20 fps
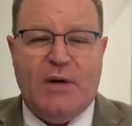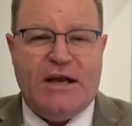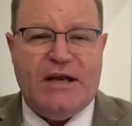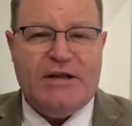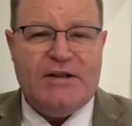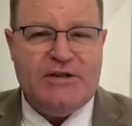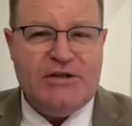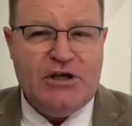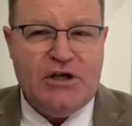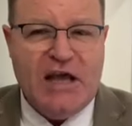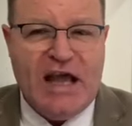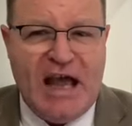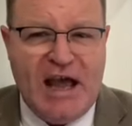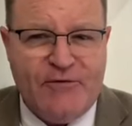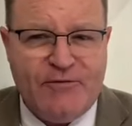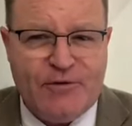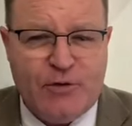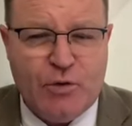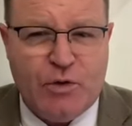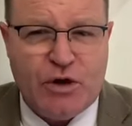but you
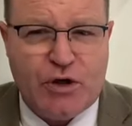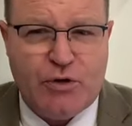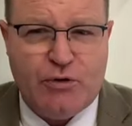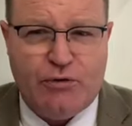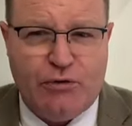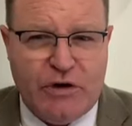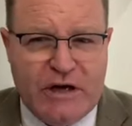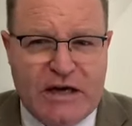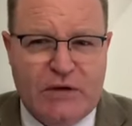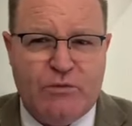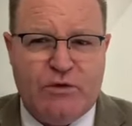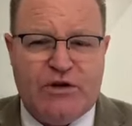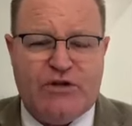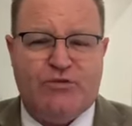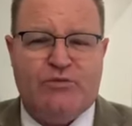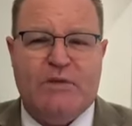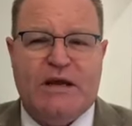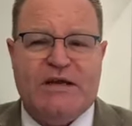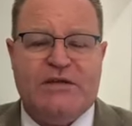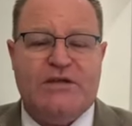have to agree
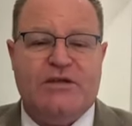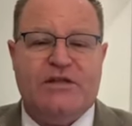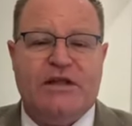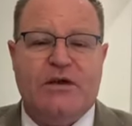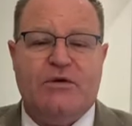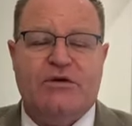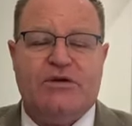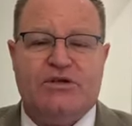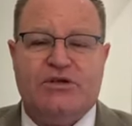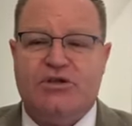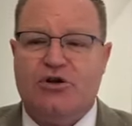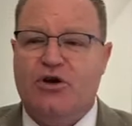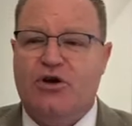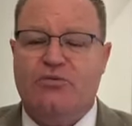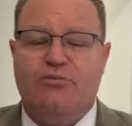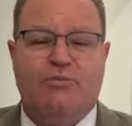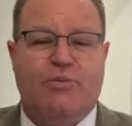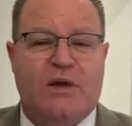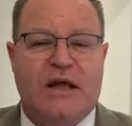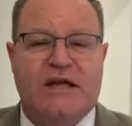with me that there are
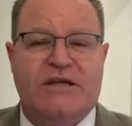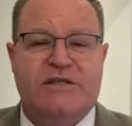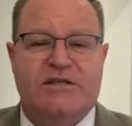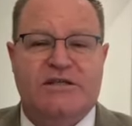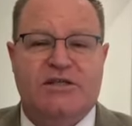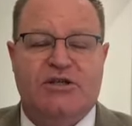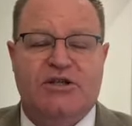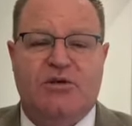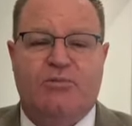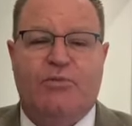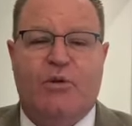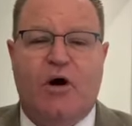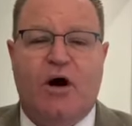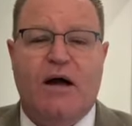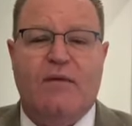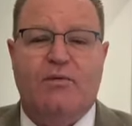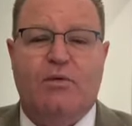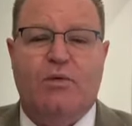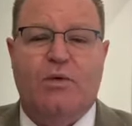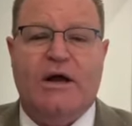certain places in the
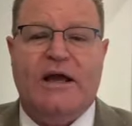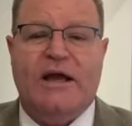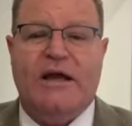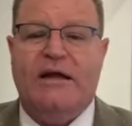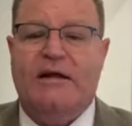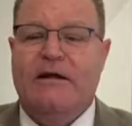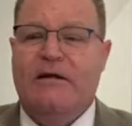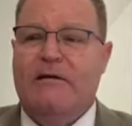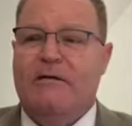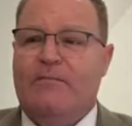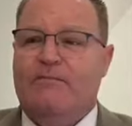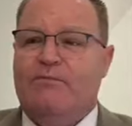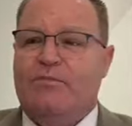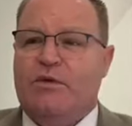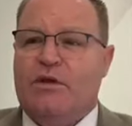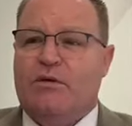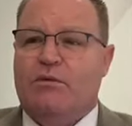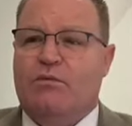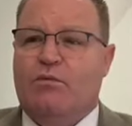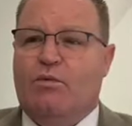Bible where
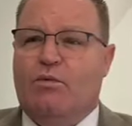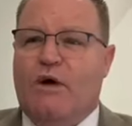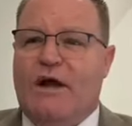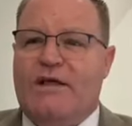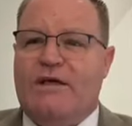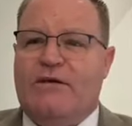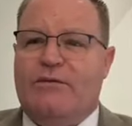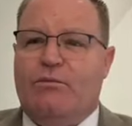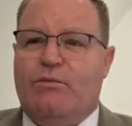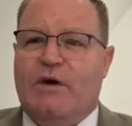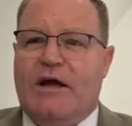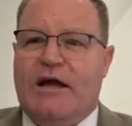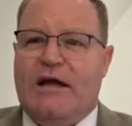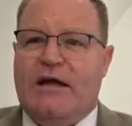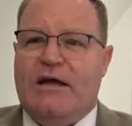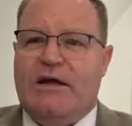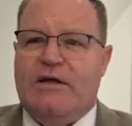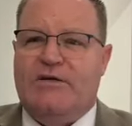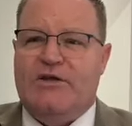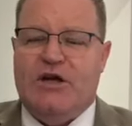
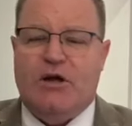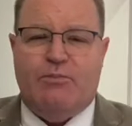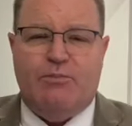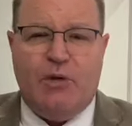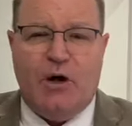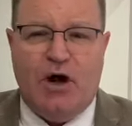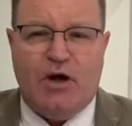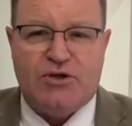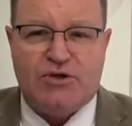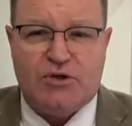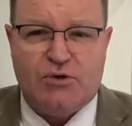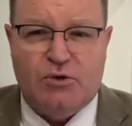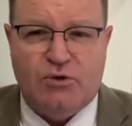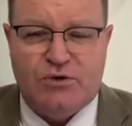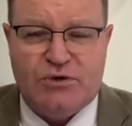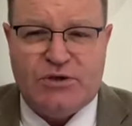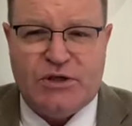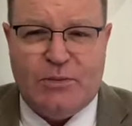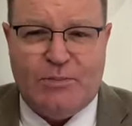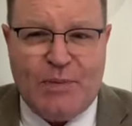the
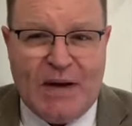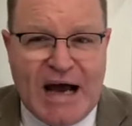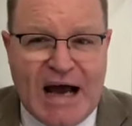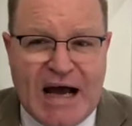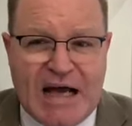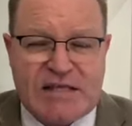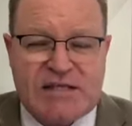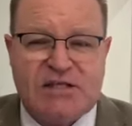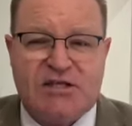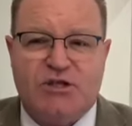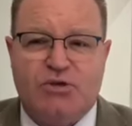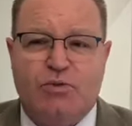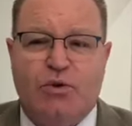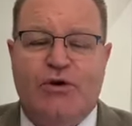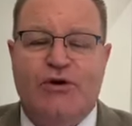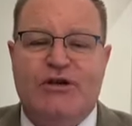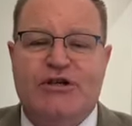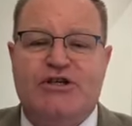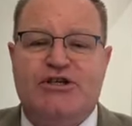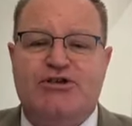apostles, the pastors,
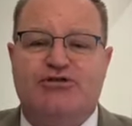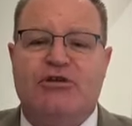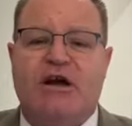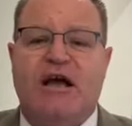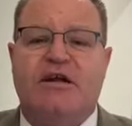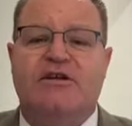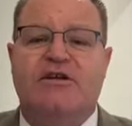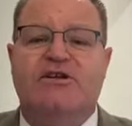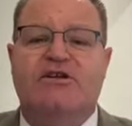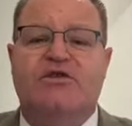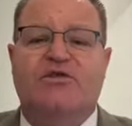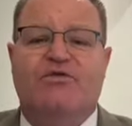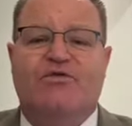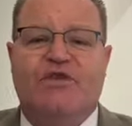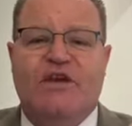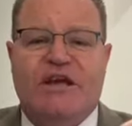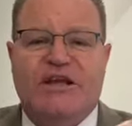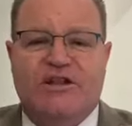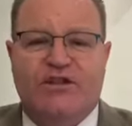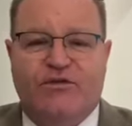were instructed to
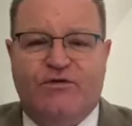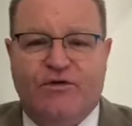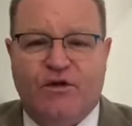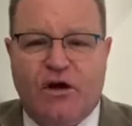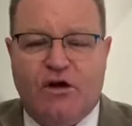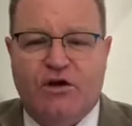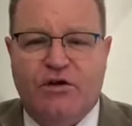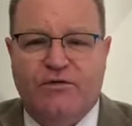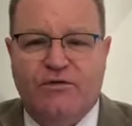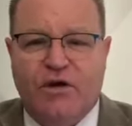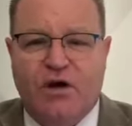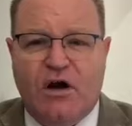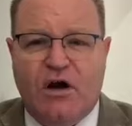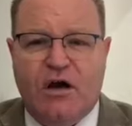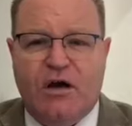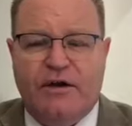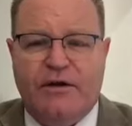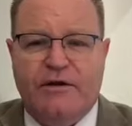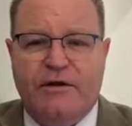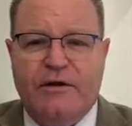feed the flock of
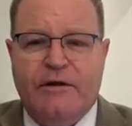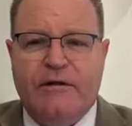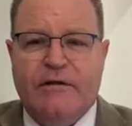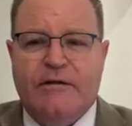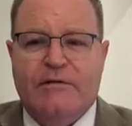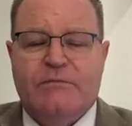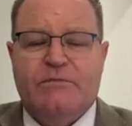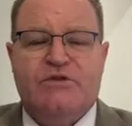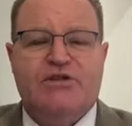God.